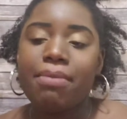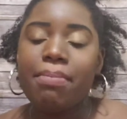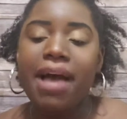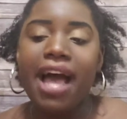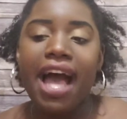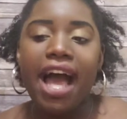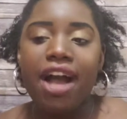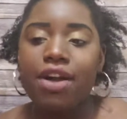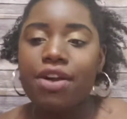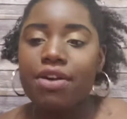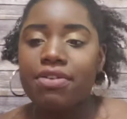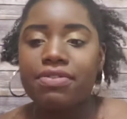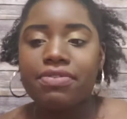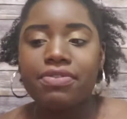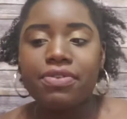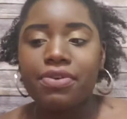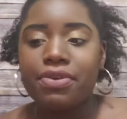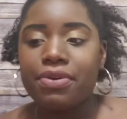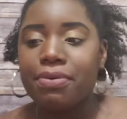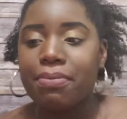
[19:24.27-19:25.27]

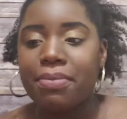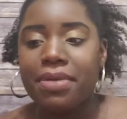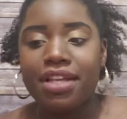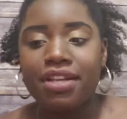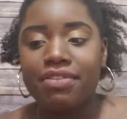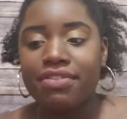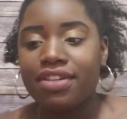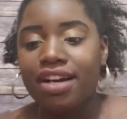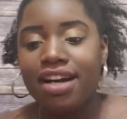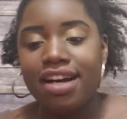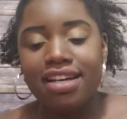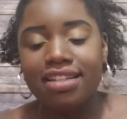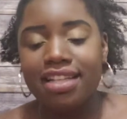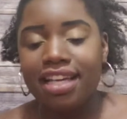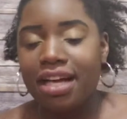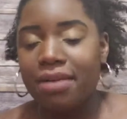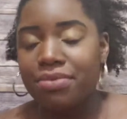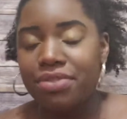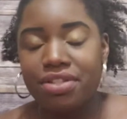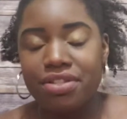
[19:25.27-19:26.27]
powerful man of God.
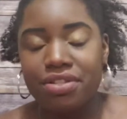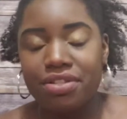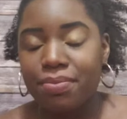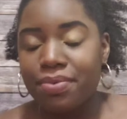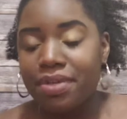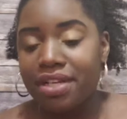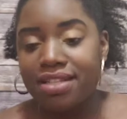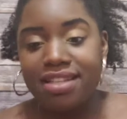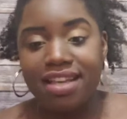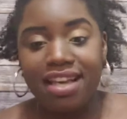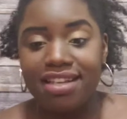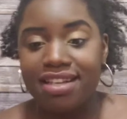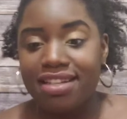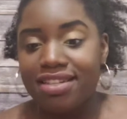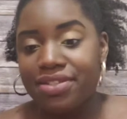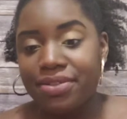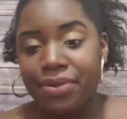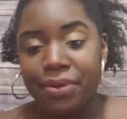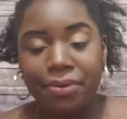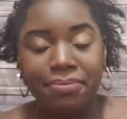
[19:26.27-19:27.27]
Like, I'm just super
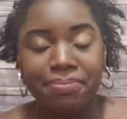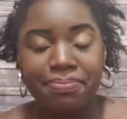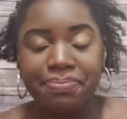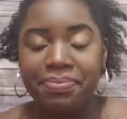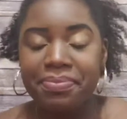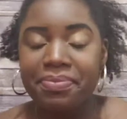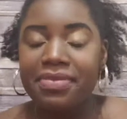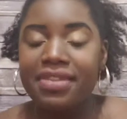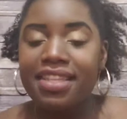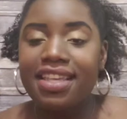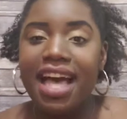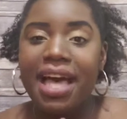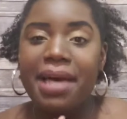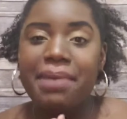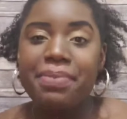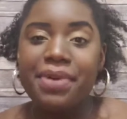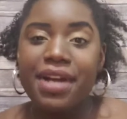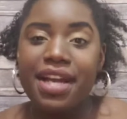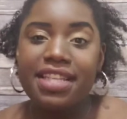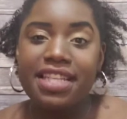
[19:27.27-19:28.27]
excited. So I
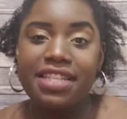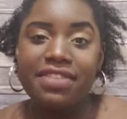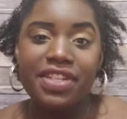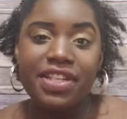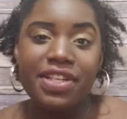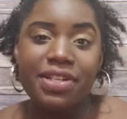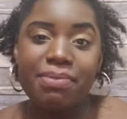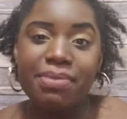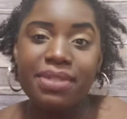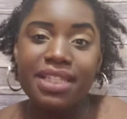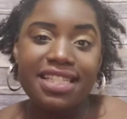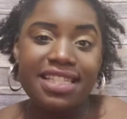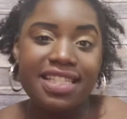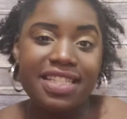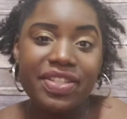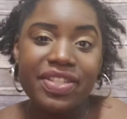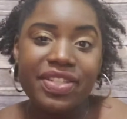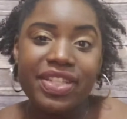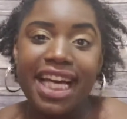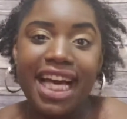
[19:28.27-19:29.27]
pray this video
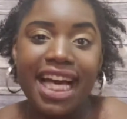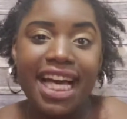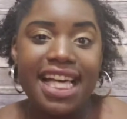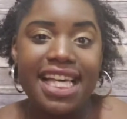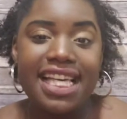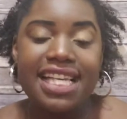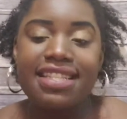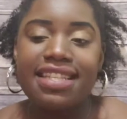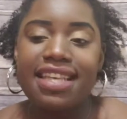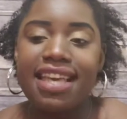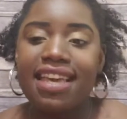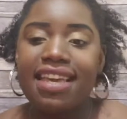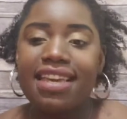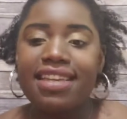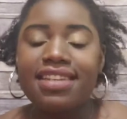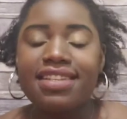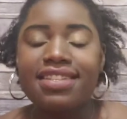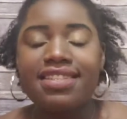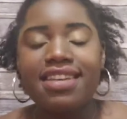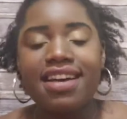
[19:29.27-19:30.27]
bless you guys,
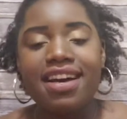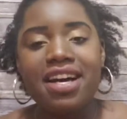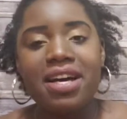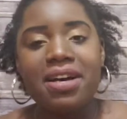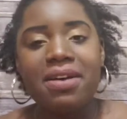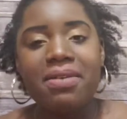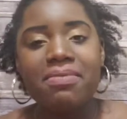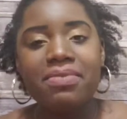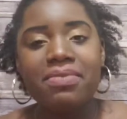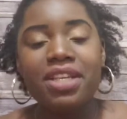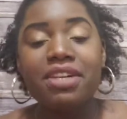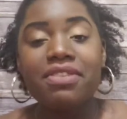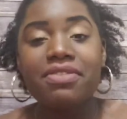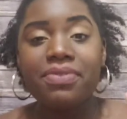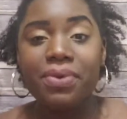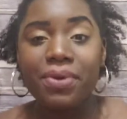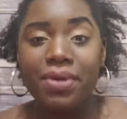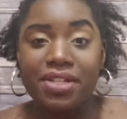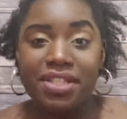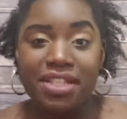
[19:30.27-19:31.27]
and look
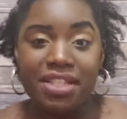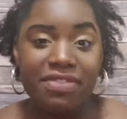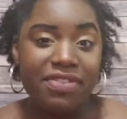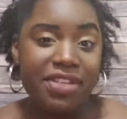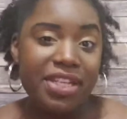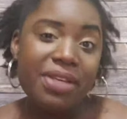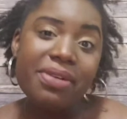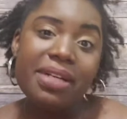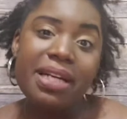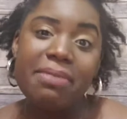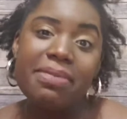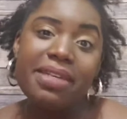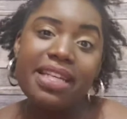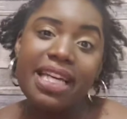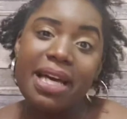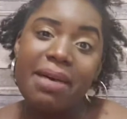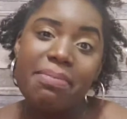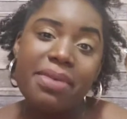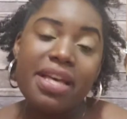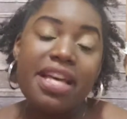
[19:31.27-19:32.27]
forward to the video
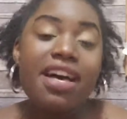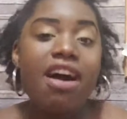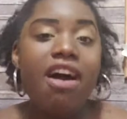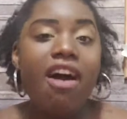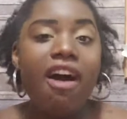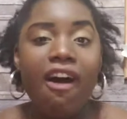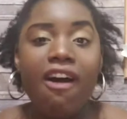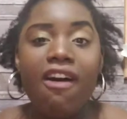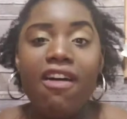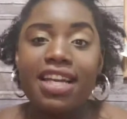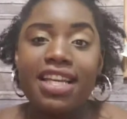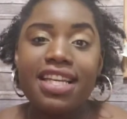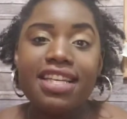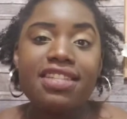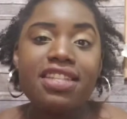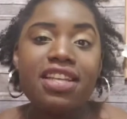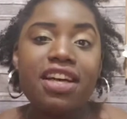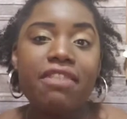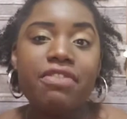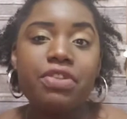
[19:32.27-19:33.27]
coming up
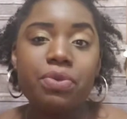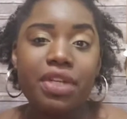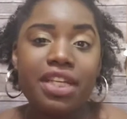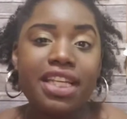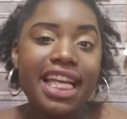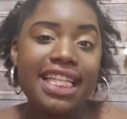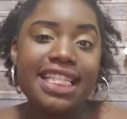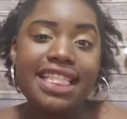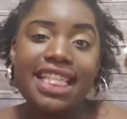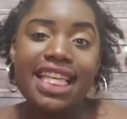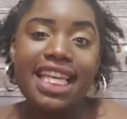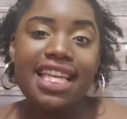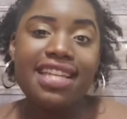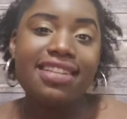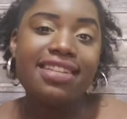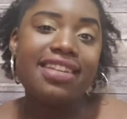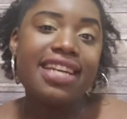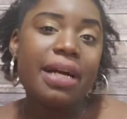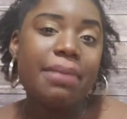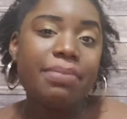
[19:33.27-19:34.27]
August of
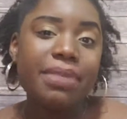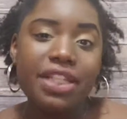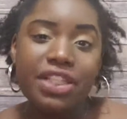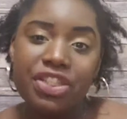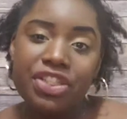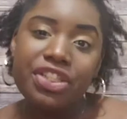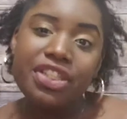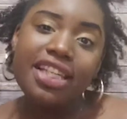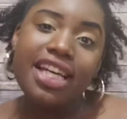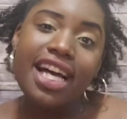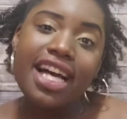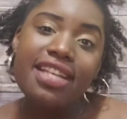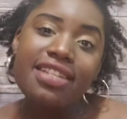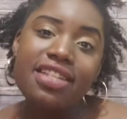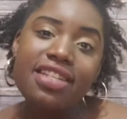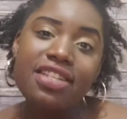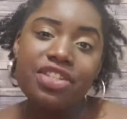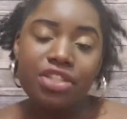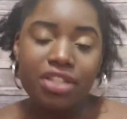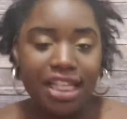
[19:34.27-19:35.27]
2019. God bless you guys.
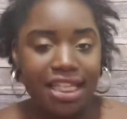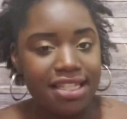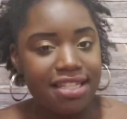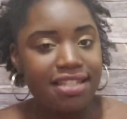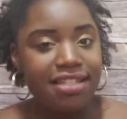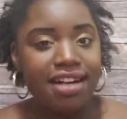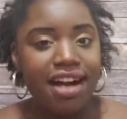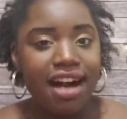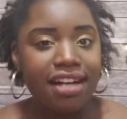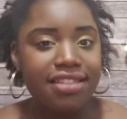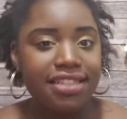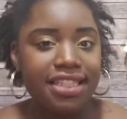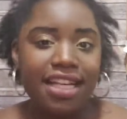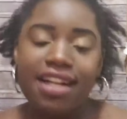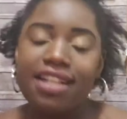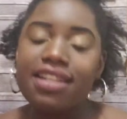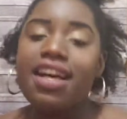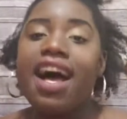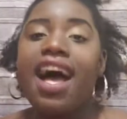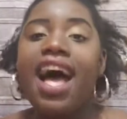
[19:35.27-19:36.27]
It's Jelissa
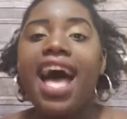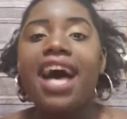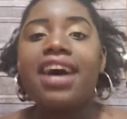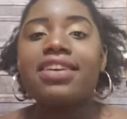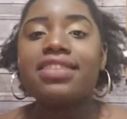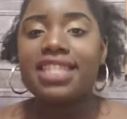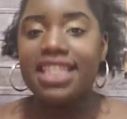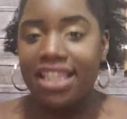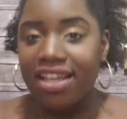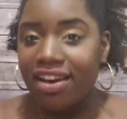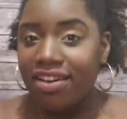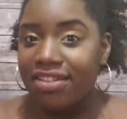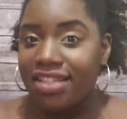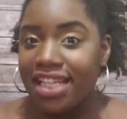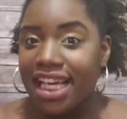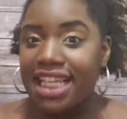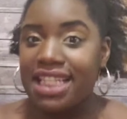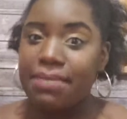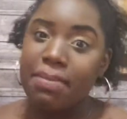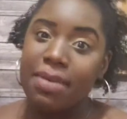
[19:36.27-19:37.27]
Cogdell. I'll see y'all
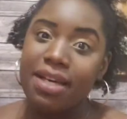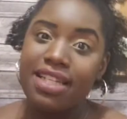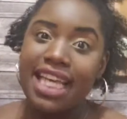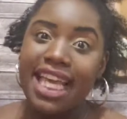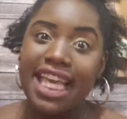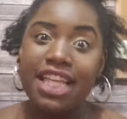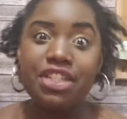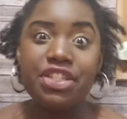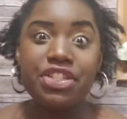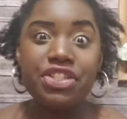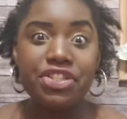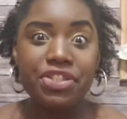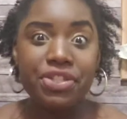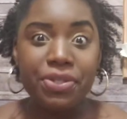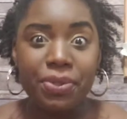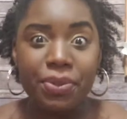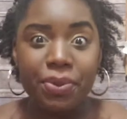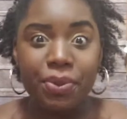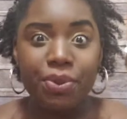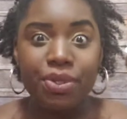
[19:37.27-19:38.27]
next Monday in
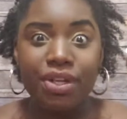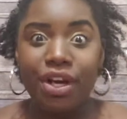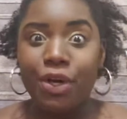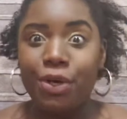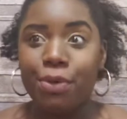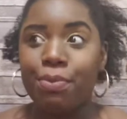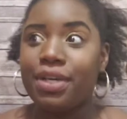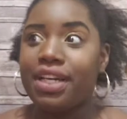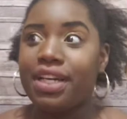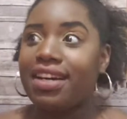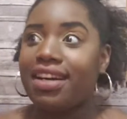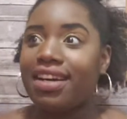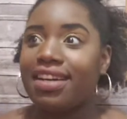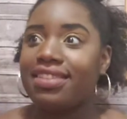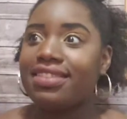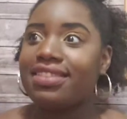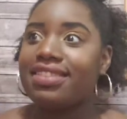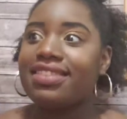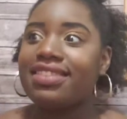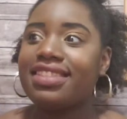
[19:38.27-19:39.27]
June. Oh my
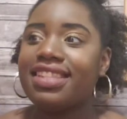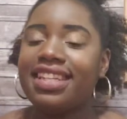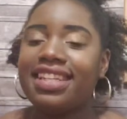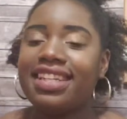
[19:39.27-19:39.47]
gosh.